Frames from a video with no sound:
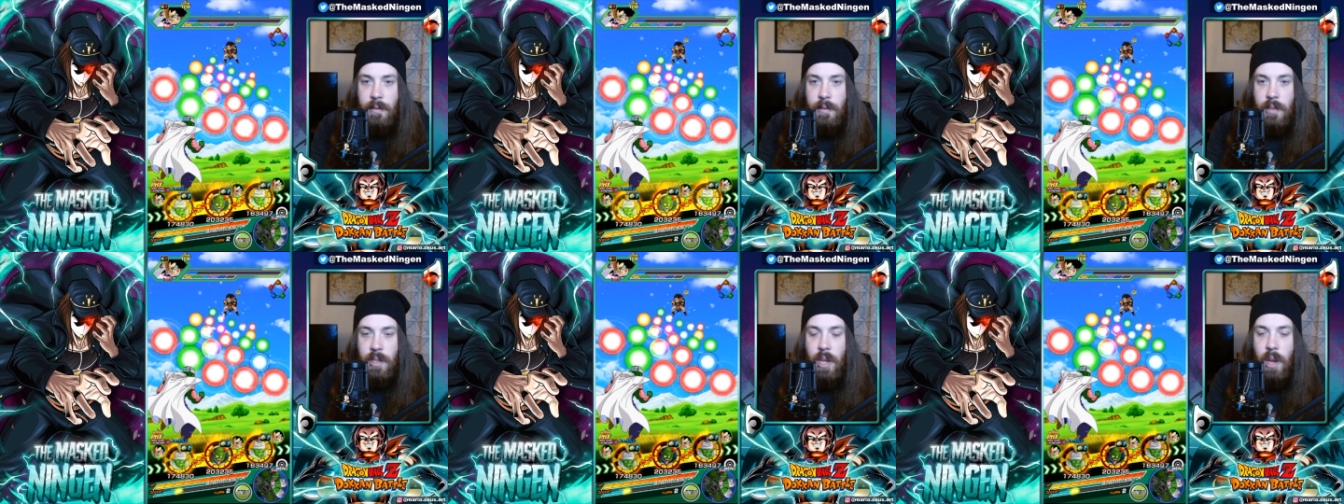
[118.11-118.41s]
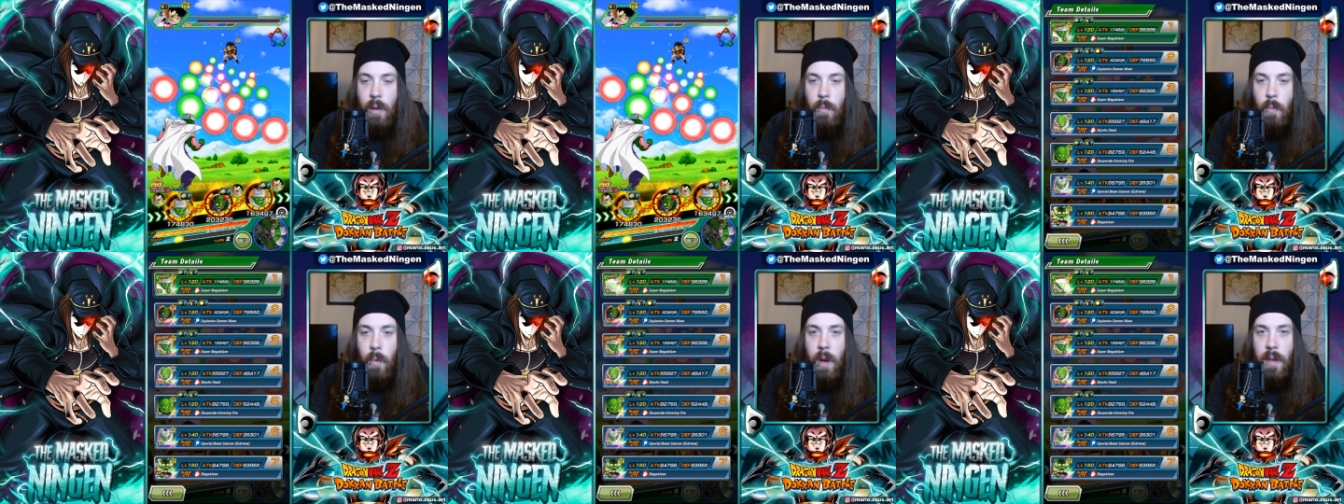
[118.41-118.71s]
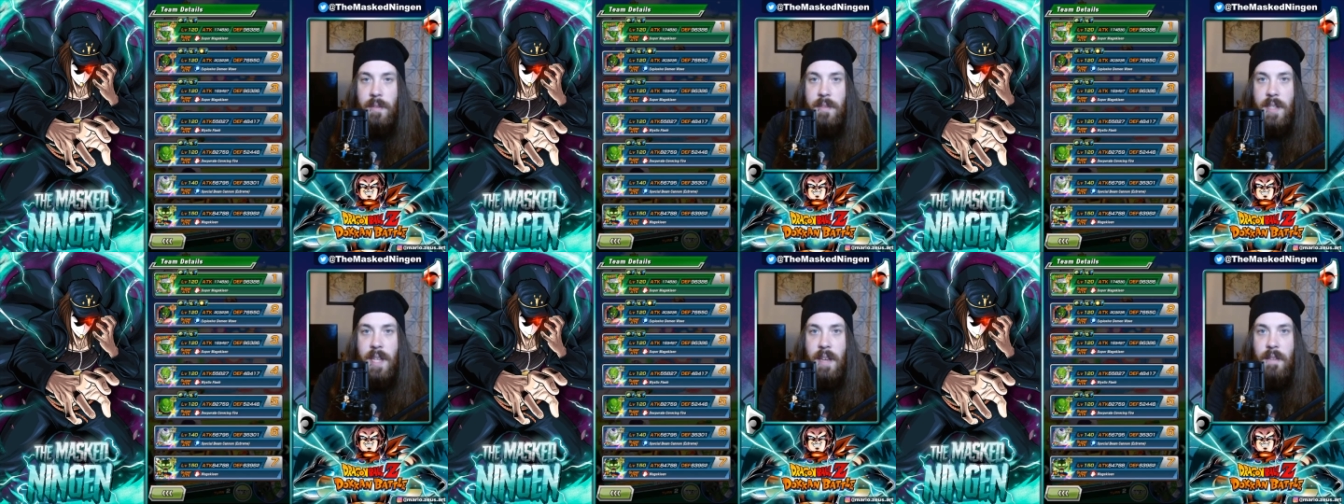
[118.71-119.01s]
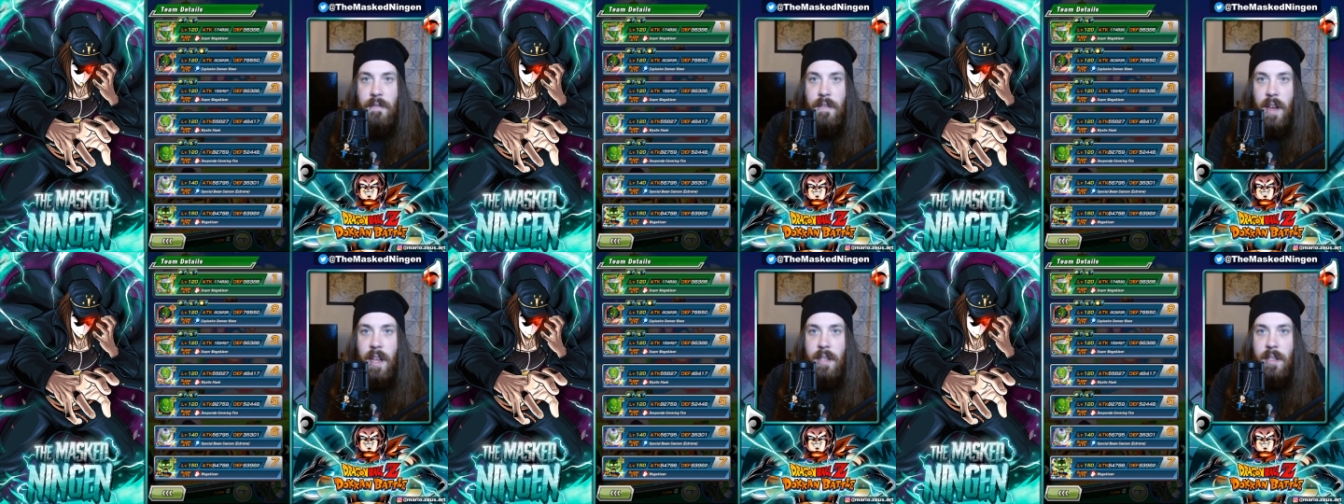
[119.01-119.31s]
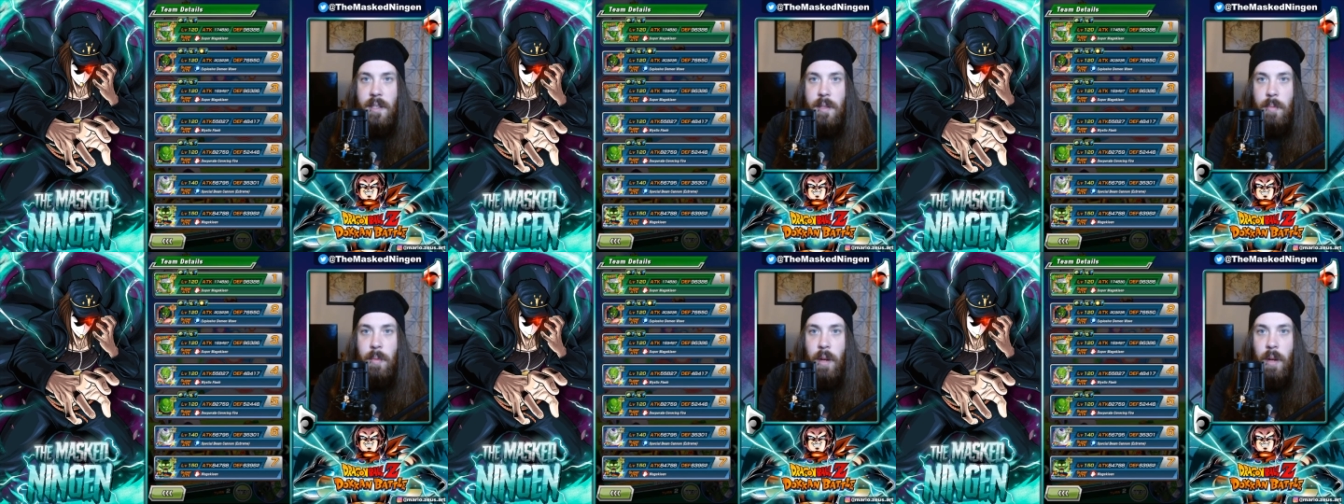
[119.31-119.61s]
turn 1
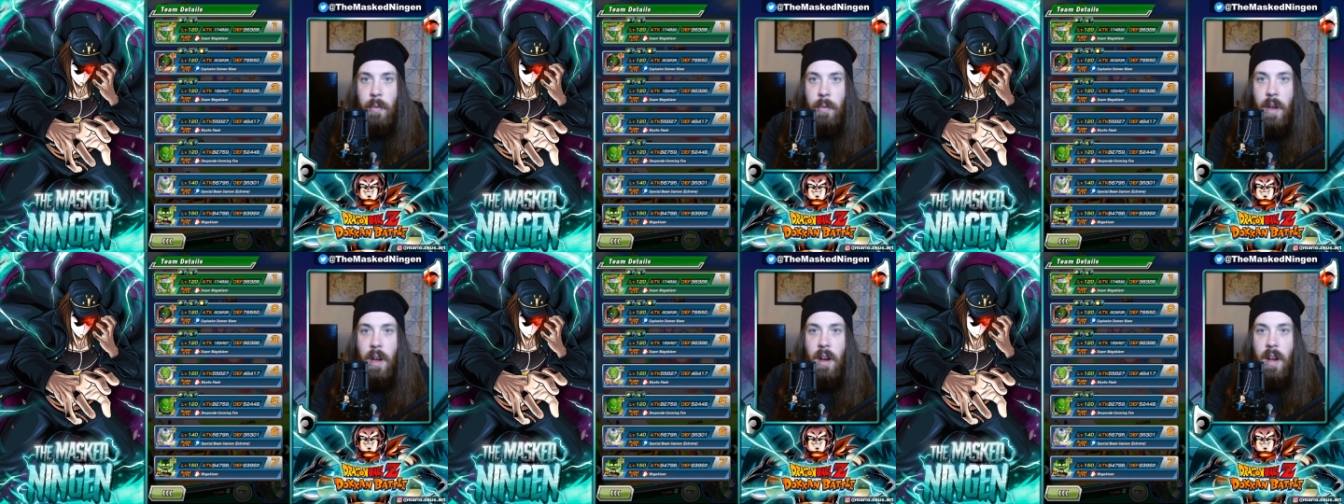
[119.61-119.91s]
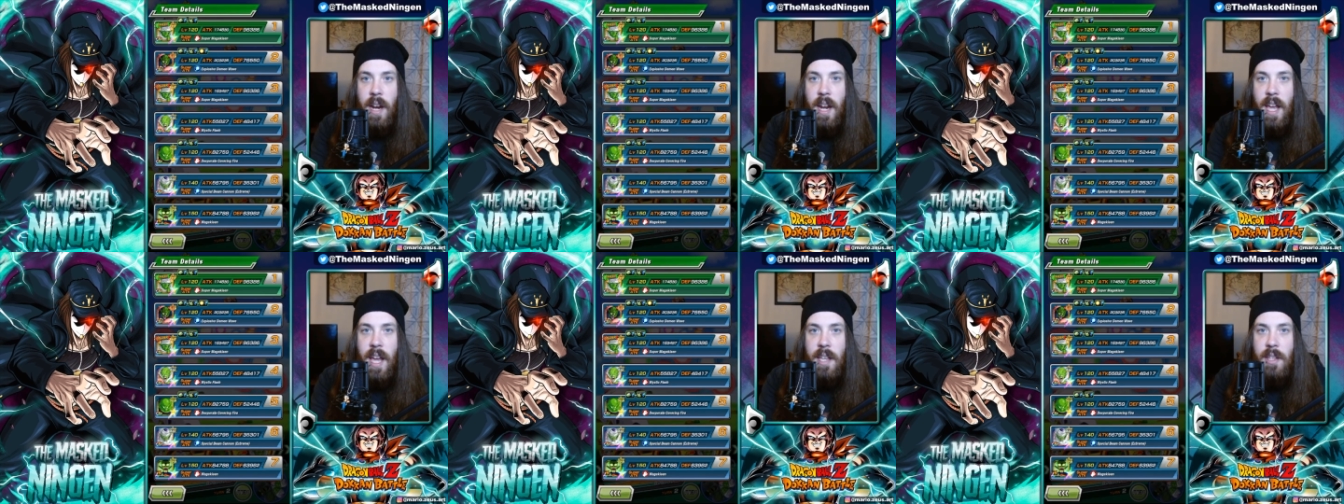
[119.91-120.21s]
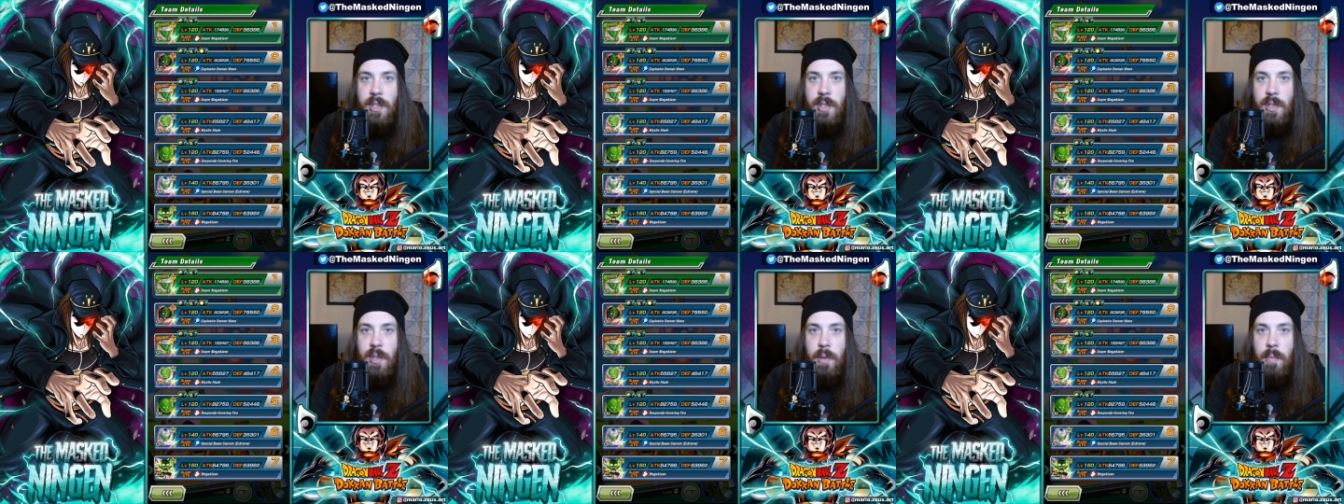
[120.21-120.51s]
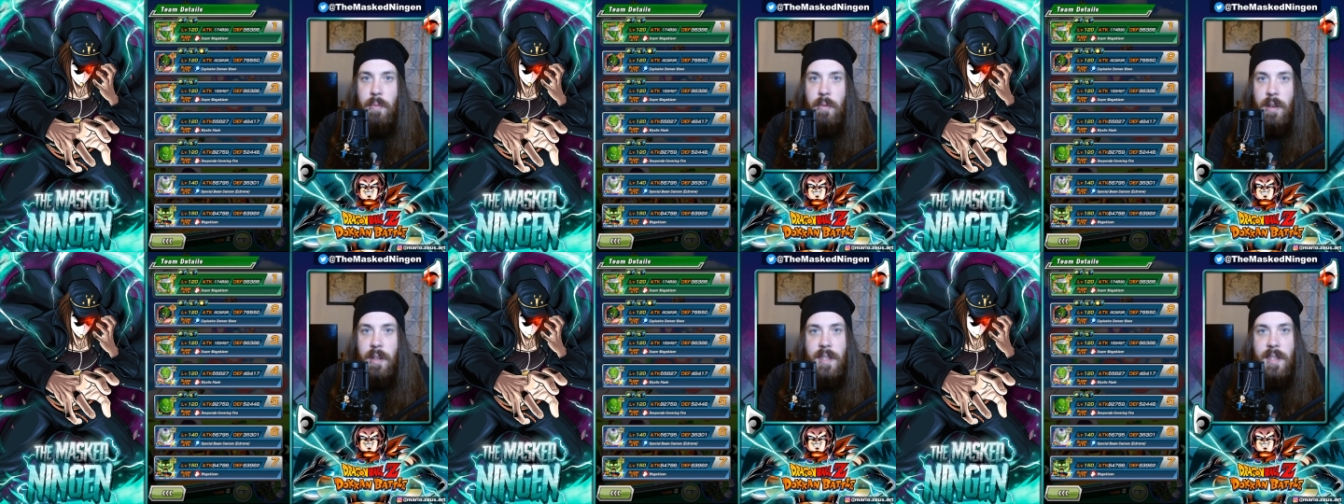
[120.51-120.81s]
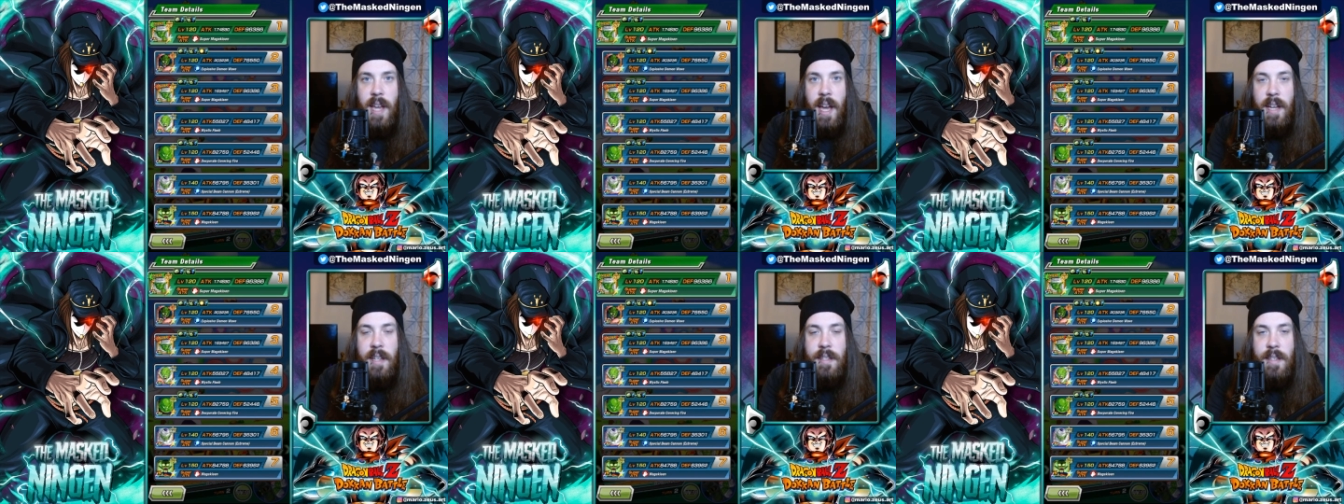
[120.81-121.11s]
defense, but we are going to get super
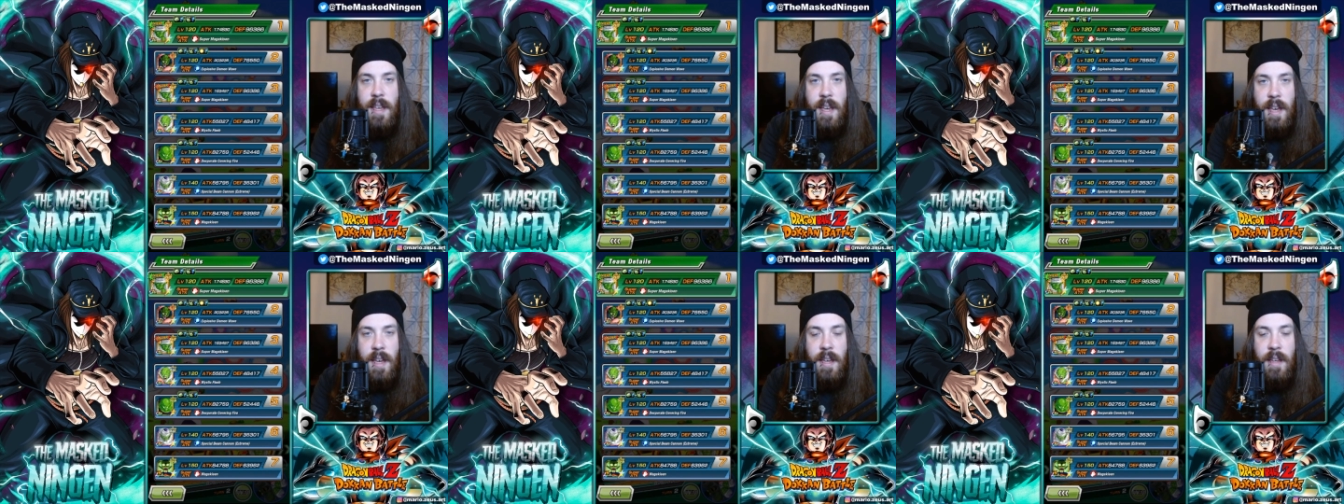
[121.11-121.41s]
attacked here.